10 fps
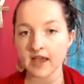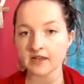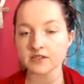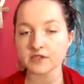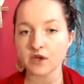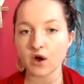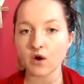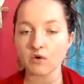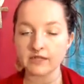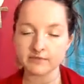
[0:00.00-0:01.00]
And
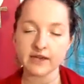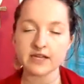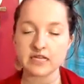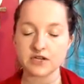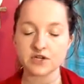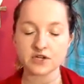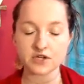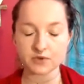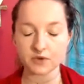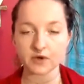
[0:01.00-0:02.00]
so it's my
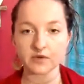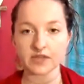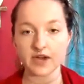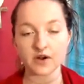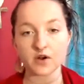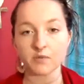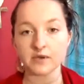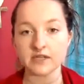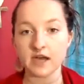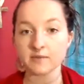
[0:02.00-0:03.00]
intention to work with that and
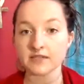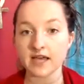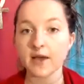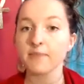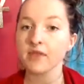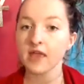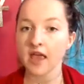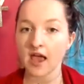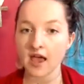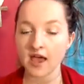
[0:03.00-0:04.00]
open up to that
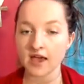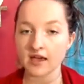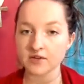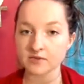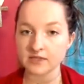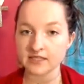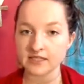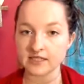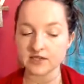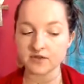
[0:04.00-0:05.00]
and
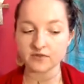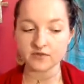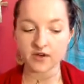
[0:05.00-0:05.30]
receive